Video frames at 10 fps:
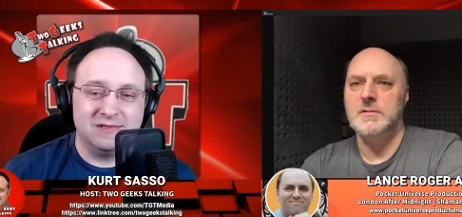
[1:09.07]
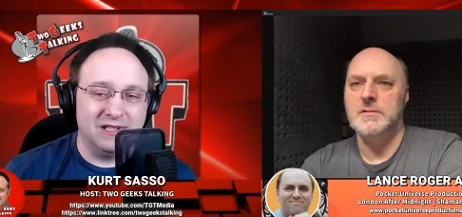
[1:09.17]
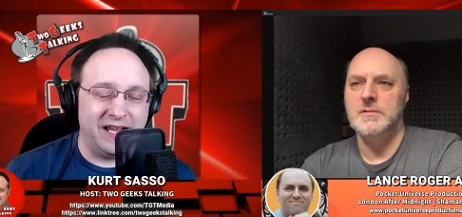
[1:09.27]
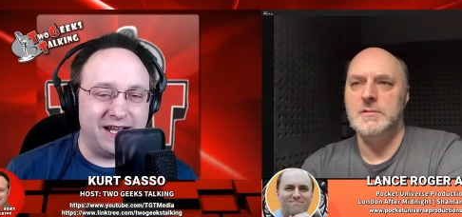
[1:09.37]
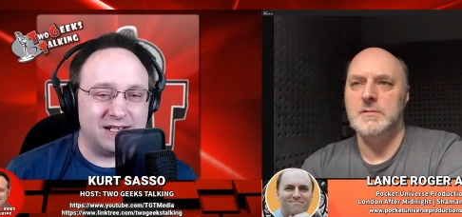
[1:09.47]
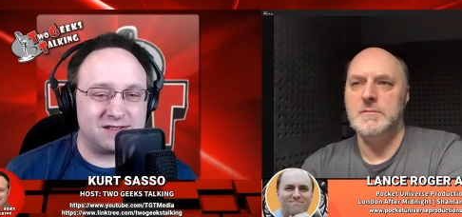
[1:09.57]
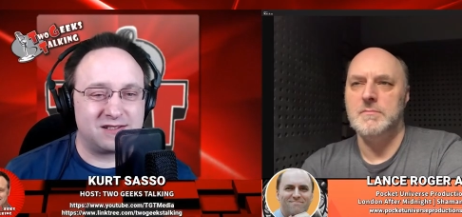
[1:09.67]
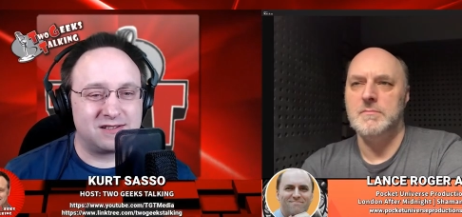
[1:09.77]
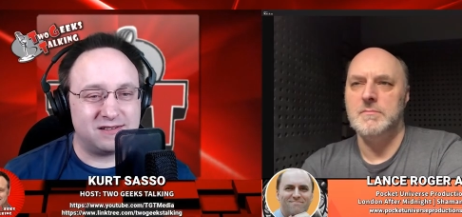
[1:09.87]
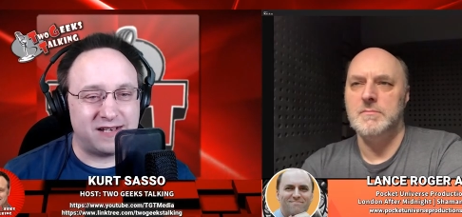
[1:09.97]

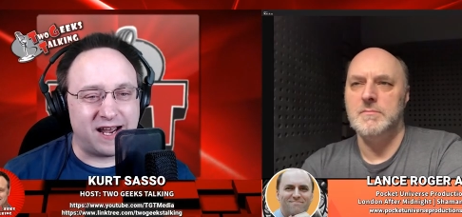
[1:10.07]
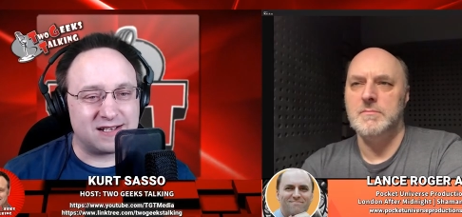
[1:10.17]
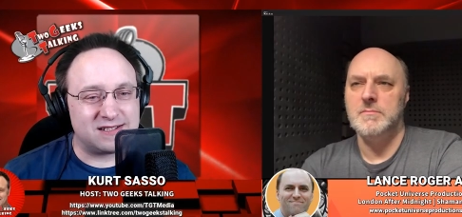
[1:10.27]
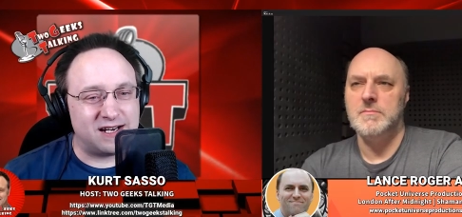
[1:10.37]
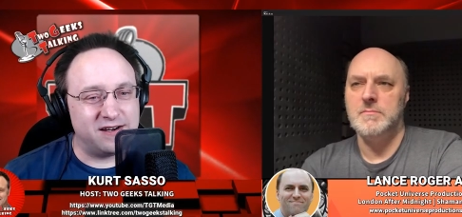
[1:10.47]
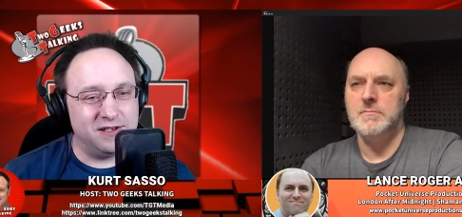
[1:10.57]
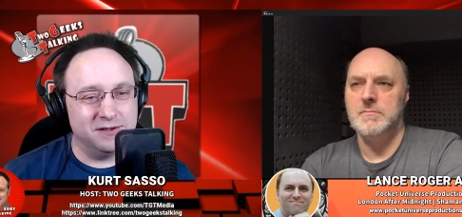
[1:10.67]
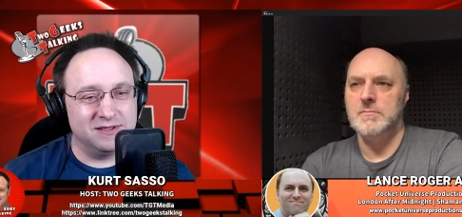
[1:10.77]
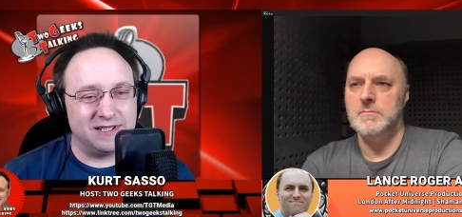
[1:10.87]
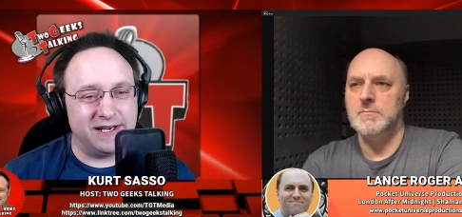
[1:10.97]
Speaker 1: Lance Axt. How you
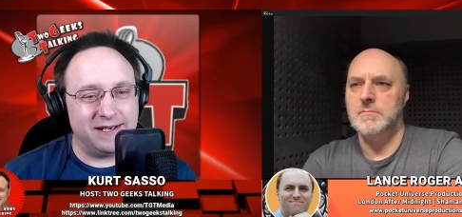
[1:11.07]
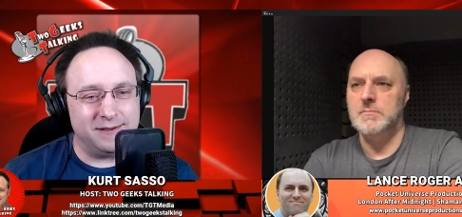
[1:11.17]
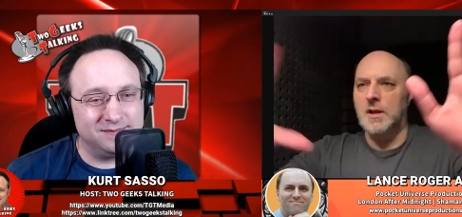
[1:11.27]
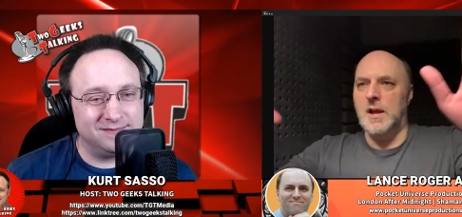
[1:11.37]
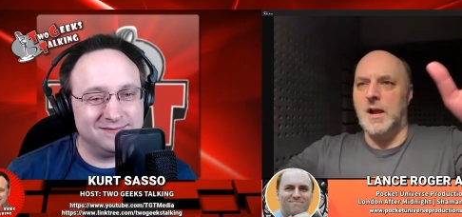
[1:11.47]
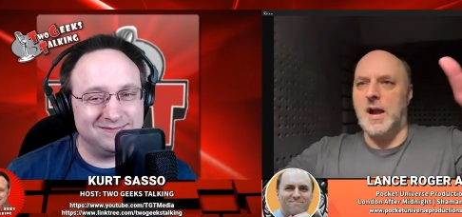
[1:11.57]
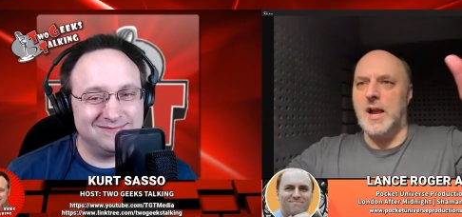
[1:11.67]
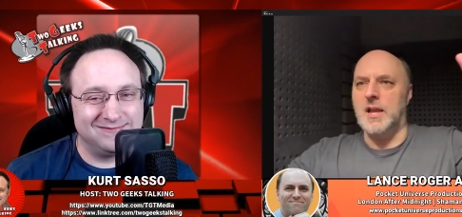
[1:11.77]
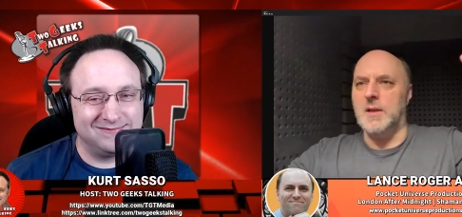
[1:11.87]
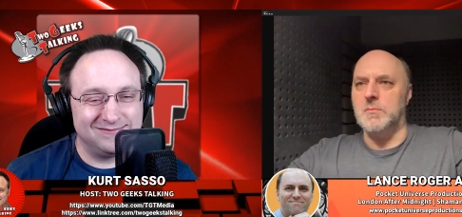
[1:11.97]
doing today?
Speaker 2: I
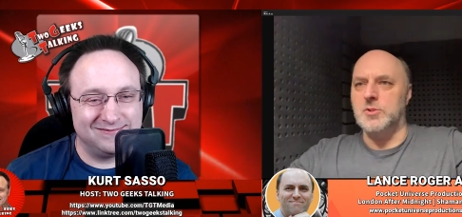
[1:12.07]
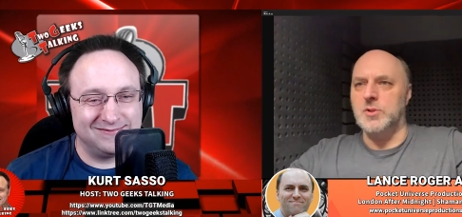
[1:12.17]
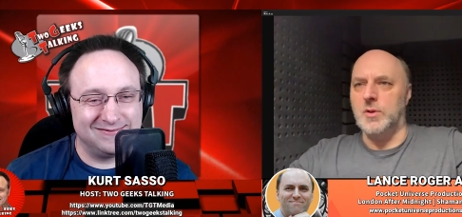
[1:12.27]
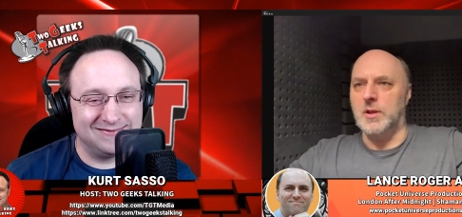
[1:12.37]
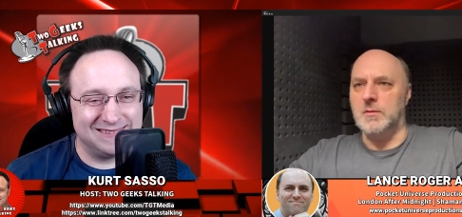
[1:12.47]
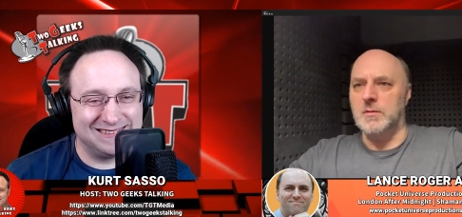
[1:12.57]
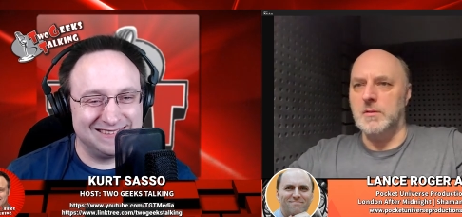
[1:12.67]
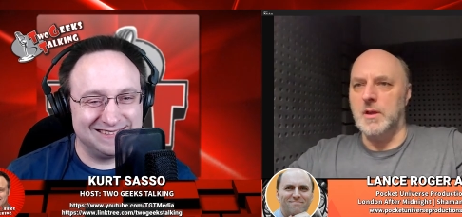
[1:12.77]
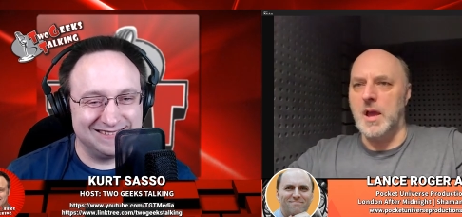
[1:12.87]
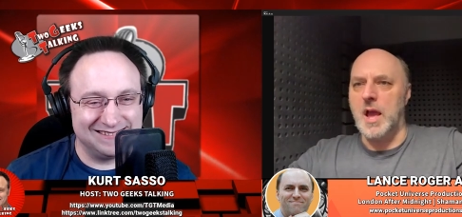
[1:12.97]
am doing
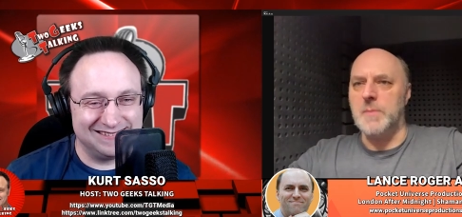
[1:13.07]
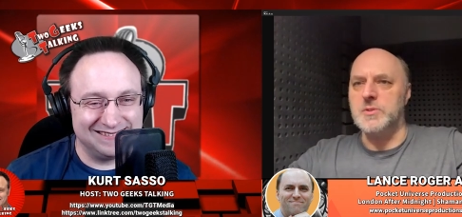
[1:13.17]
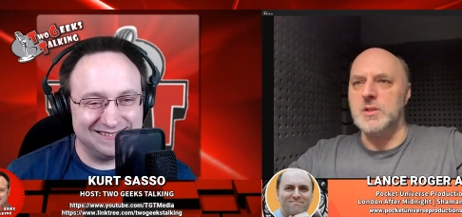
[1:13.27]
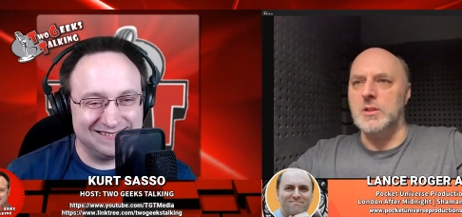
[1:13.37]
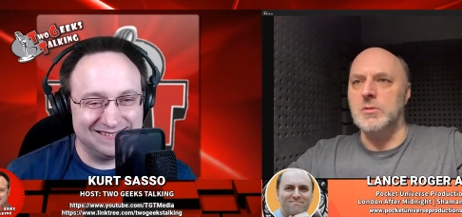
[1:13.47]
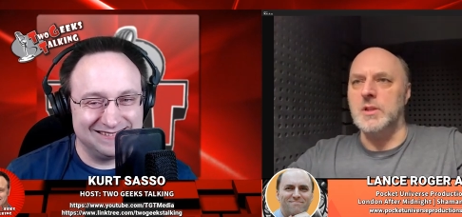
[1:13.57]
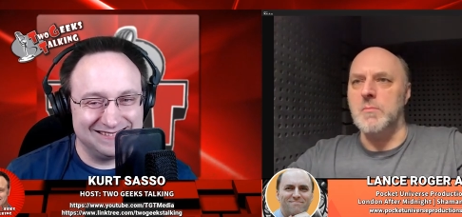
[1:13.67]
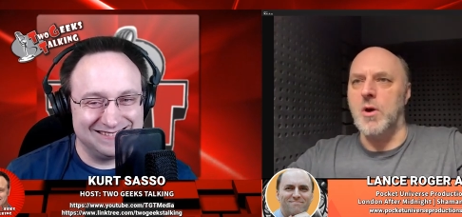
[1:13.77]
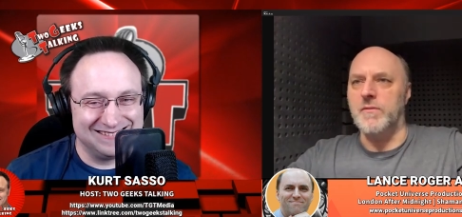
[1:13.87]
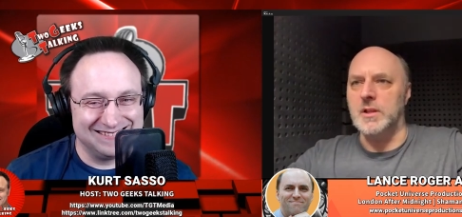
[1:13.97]
absolutely
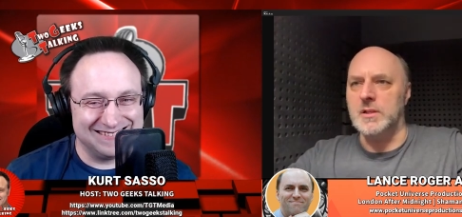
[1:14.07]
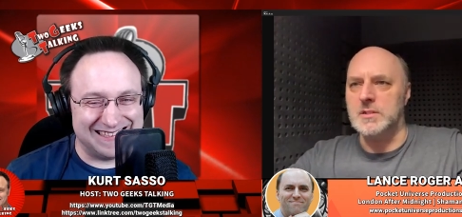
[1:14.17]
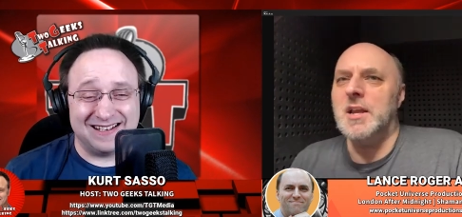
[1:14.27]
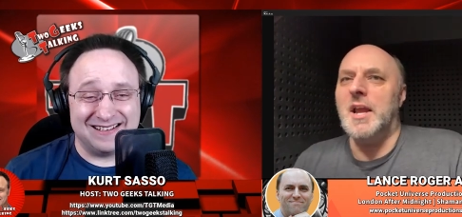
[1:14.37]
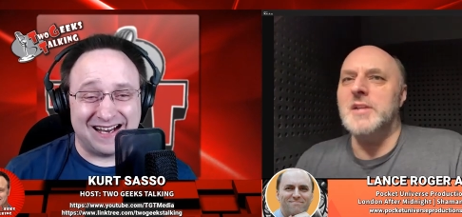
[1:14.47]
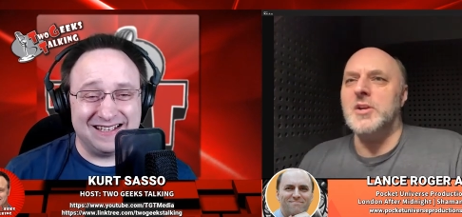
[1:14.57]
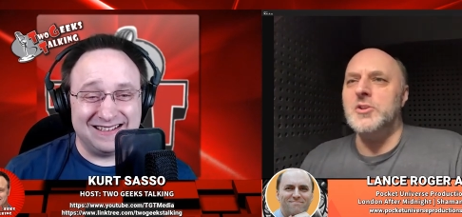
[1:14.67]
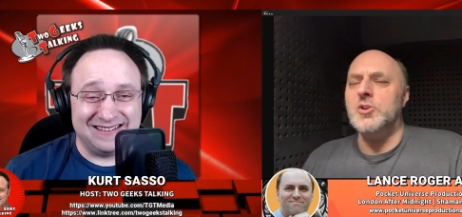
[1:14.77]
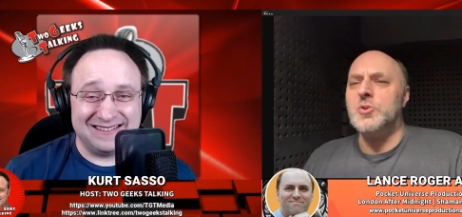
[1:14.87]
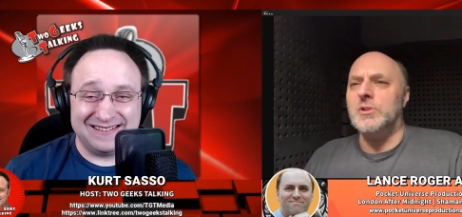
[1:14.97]
marvelous. It's
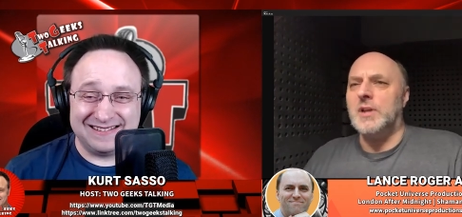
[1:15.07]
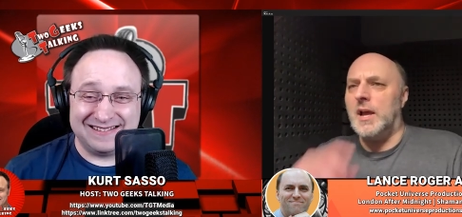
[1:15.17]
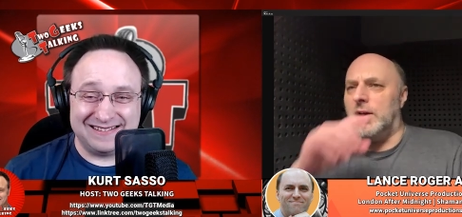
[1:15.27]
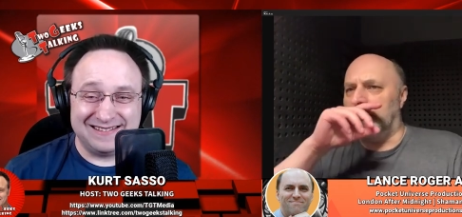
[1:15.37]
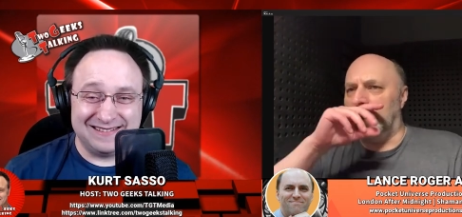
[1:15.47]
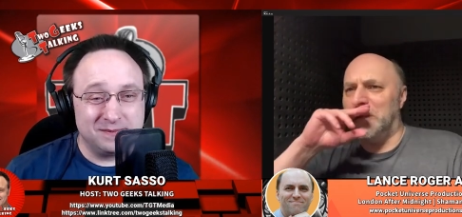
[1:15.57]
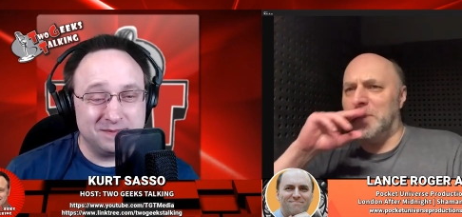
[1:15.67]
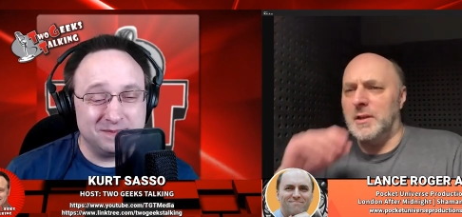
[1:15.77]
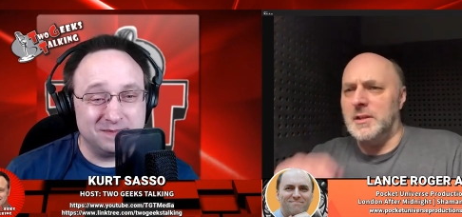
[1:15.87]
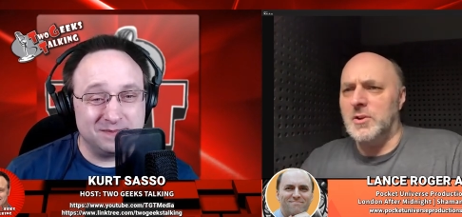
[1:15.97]
unusual to have uh,
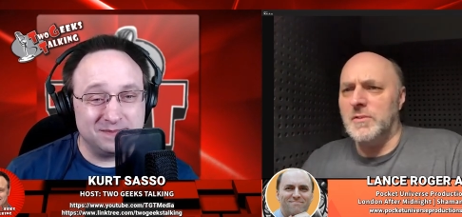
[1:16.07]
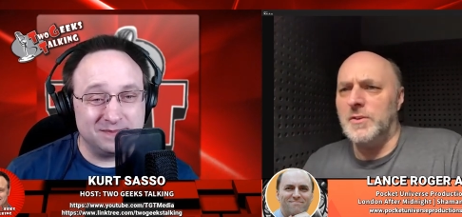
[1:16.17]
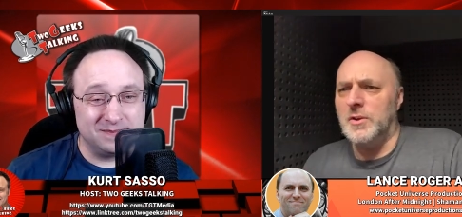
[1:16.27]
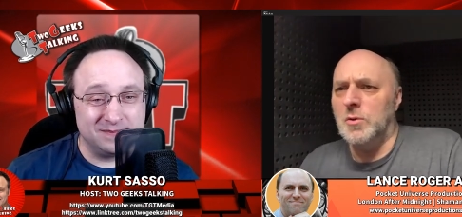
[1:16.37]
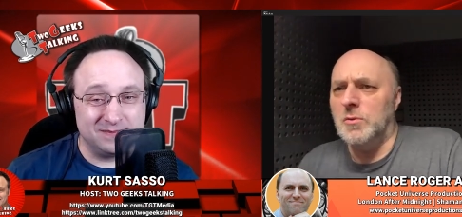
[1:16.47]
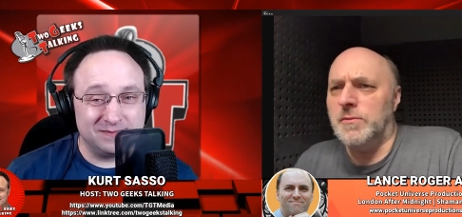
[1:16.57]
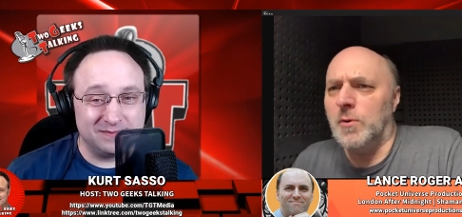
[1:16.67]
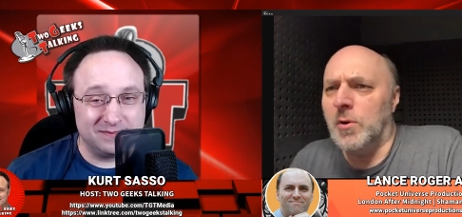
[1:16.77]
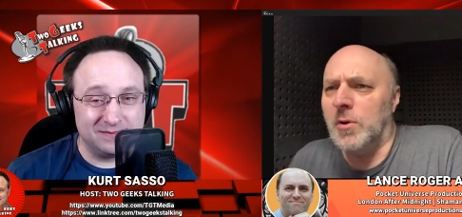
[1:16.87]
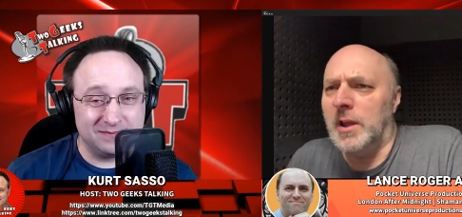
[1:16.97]
an interview
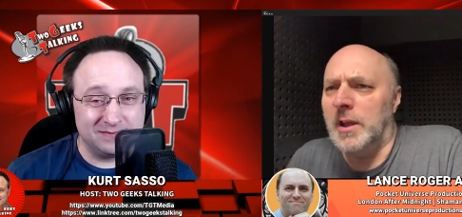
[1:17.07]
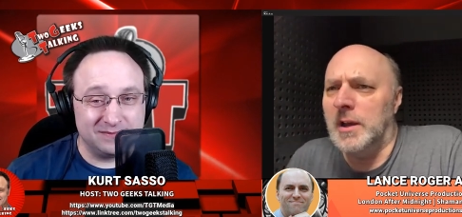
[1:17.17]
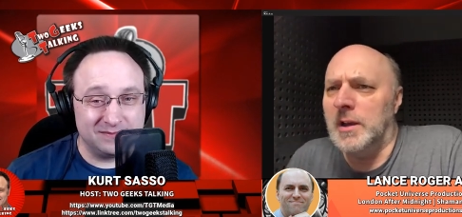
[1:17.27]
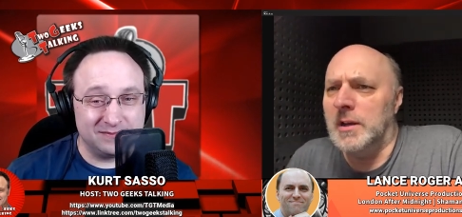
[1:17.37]
for a uh,